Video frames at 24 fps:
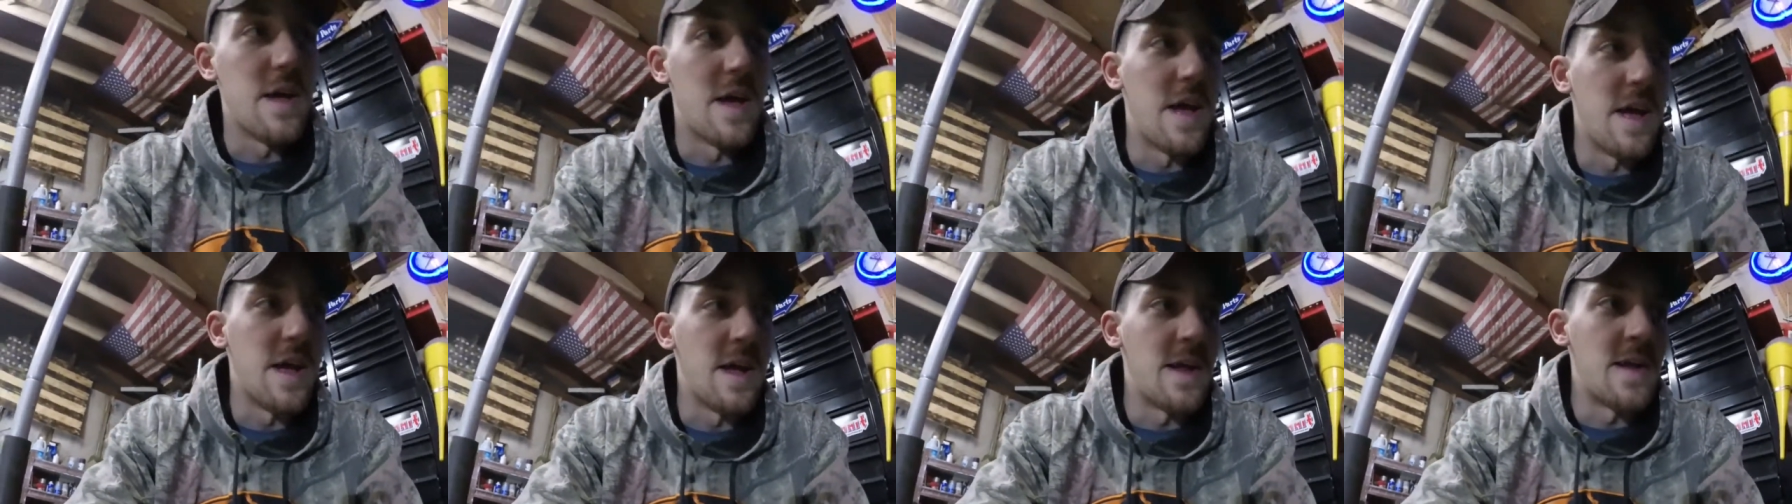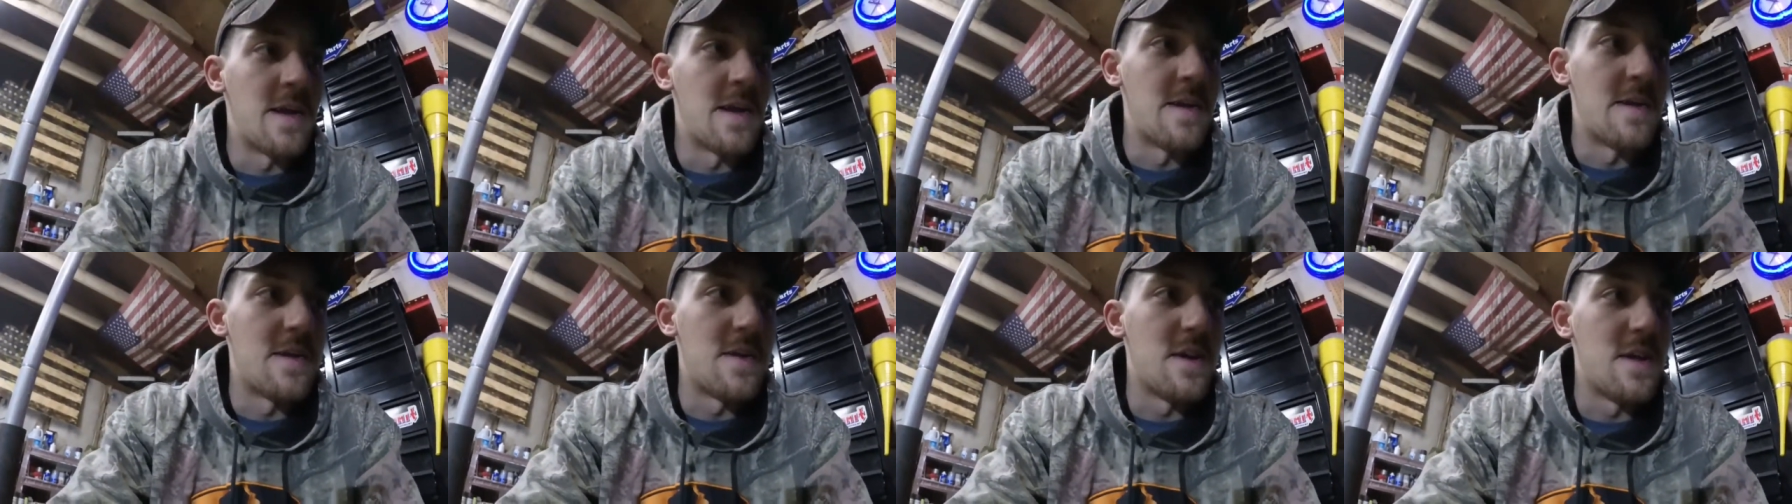And
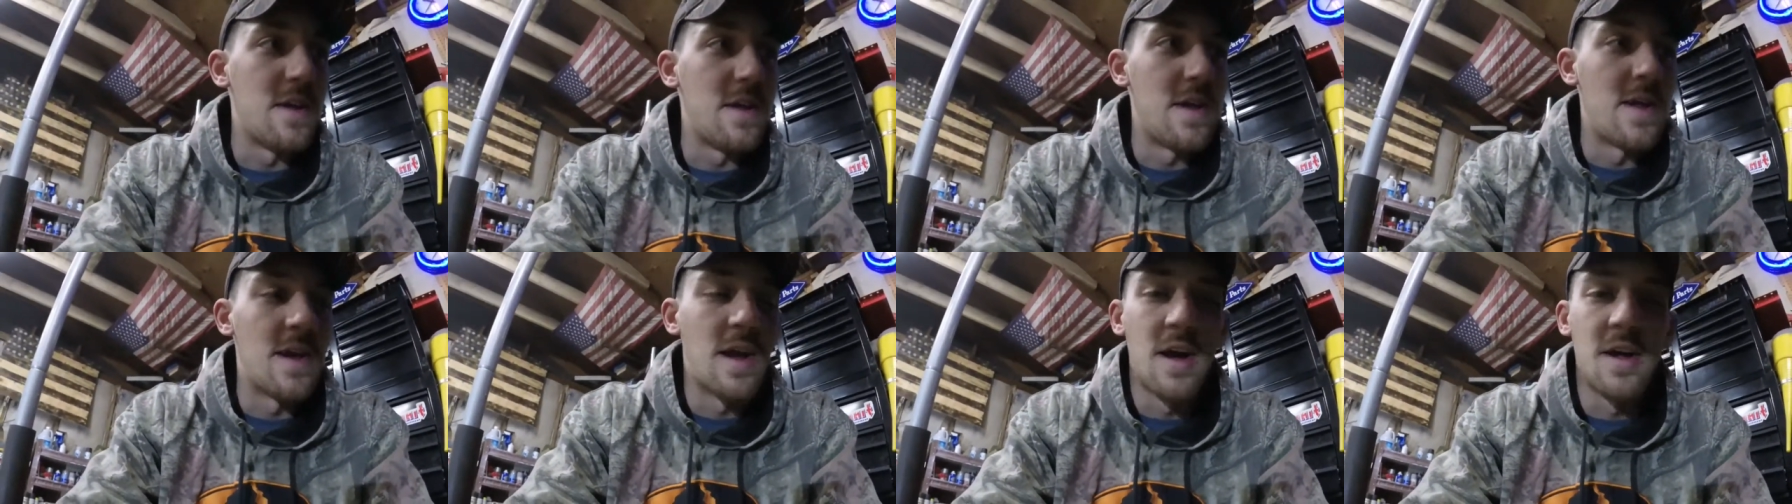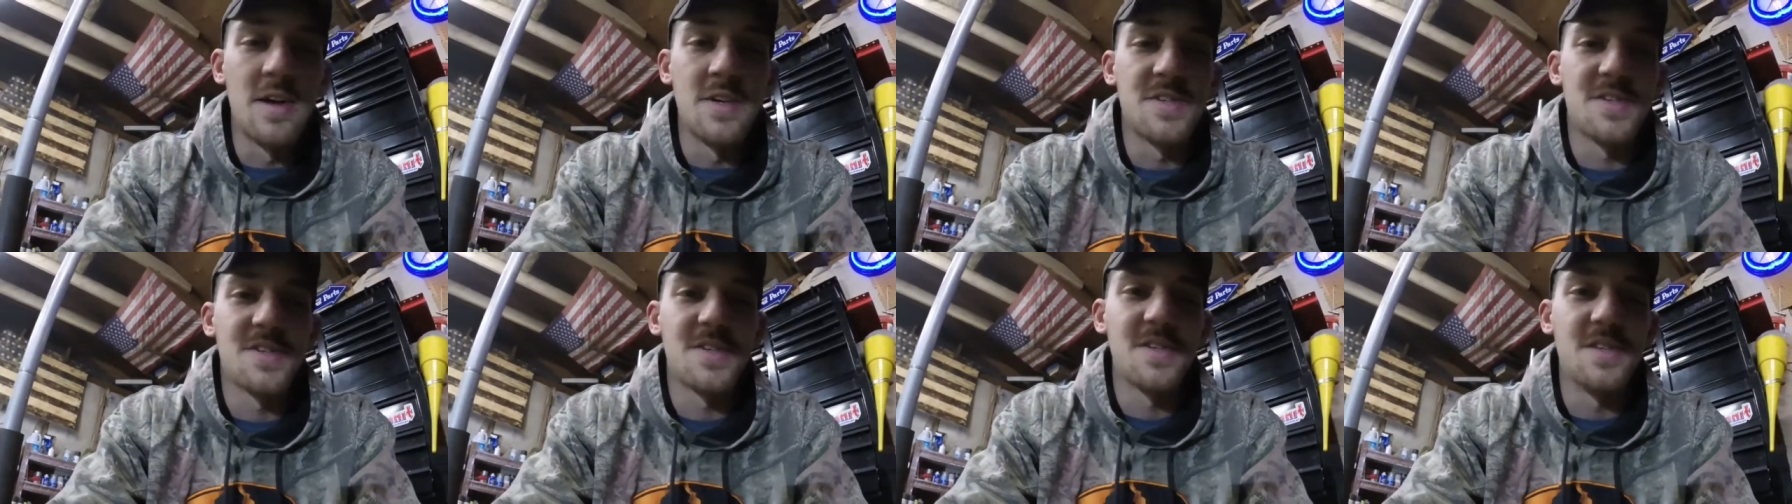it
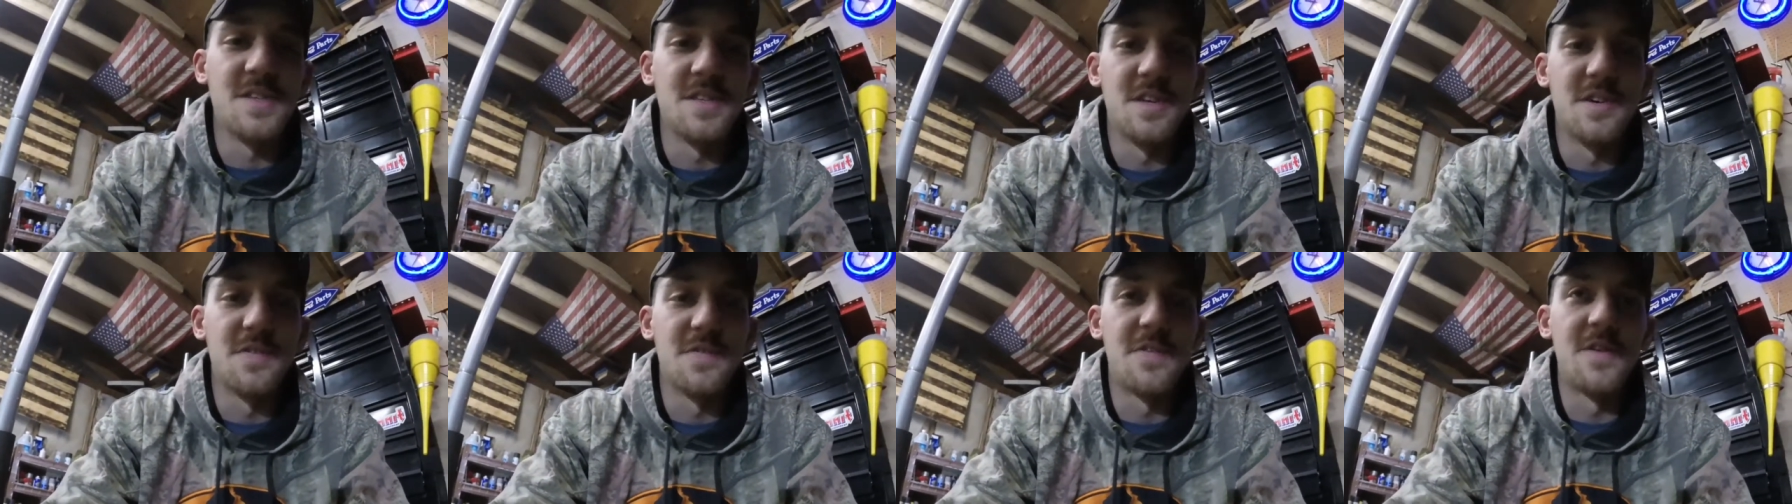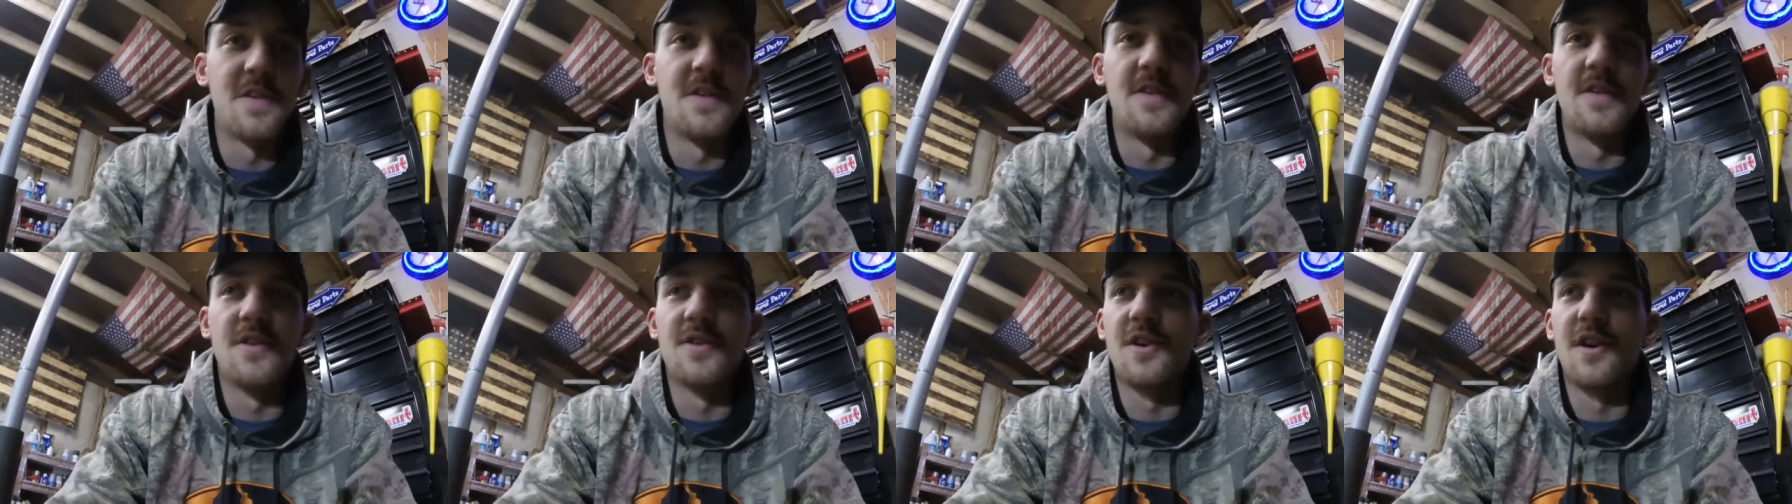honestly
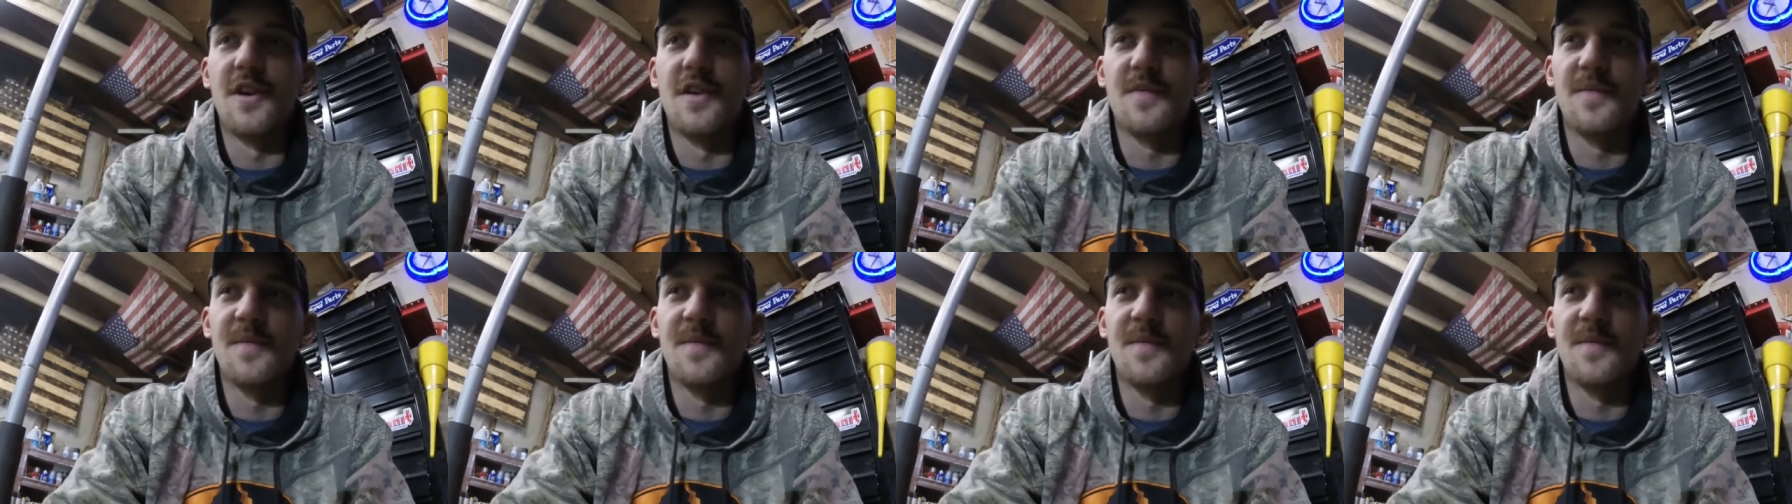lifted the truck